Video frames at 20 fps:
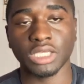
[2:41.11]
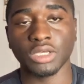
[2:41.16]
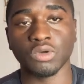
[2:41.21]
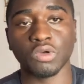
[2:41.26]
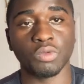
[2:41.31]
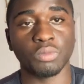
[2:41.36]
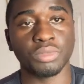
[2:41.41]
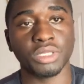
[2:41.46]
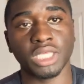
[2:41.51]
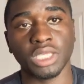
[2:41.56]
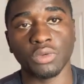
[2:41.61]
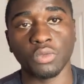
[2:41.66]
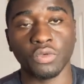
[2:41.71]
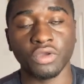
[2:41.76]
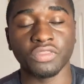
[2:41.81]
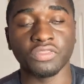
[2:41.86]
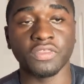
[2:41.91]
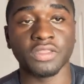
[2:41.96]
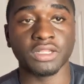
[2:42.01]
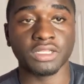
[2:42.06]
It will be
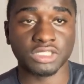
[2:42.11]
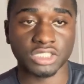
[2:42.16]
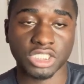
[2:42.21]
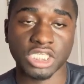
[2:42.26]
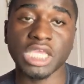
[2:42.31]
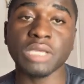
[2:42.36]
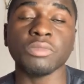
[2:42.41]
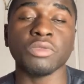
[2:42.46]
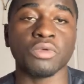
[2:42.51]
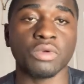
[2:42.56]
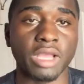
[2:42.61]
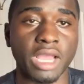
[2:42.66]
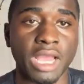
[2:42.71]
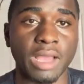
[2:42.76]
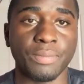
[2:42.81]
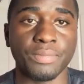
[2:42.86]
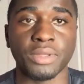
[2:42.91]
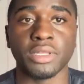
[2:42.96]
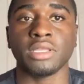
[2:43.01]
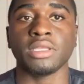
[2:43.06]
within the Temu
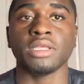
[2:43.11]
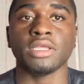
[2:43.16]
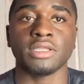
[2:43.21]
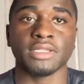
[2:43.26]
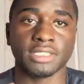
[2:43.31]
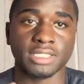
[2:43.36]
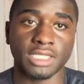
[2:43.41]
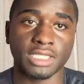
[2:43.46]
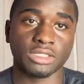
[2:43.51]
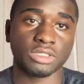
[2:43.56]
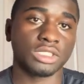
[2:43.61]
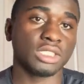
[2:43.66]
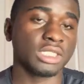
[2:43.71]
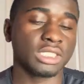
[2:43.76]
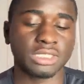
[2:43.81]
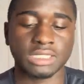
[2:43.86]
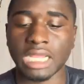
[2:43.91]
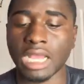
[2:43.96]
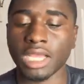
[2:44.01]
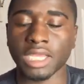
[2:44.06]
app.
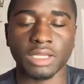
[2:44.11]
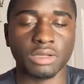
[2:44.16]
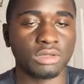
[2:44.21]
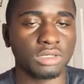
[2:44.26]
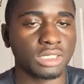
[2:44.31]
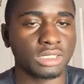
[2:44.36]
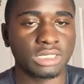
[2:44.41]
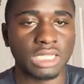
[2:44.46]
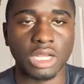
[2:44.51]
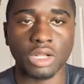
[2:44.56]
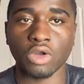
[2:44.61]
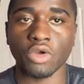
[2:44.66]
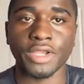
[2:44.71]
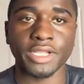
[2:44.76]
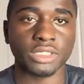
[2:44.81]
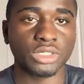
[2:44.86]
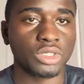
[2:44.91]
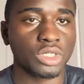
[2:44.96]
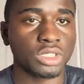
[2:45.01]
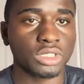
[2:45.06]
It's not
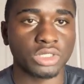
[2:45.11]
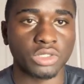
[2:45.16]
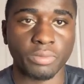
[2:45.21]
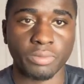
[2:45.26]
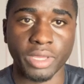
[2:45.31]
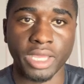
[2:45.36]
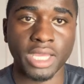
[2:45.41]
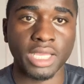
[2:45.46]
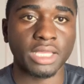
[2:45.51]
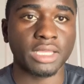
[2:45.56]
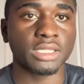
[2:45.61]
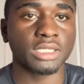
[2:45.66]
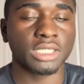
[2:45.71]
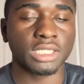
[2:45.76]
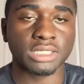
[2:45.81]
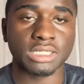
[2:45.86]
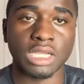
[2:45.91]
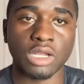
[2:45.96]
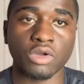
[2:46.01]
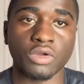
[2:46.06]
going towards your bank.
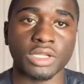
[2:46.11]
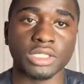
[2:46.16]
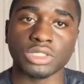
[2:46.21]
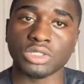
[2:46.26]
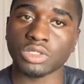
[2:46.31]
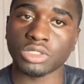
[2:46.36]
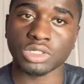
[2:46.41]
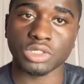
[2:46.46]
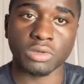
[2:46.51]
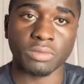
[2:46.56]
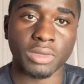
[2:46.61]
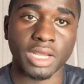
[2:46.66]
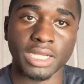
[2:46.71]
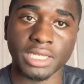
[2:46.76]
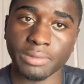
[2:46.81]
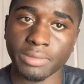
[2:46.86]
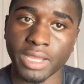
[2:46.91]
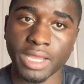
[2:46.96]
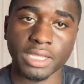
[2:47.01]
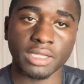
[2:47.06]
It's not going towards your
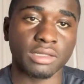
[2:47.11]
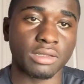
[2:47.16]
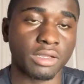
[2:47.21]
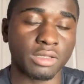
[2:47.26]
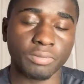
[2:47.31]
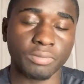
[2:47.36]
money bank.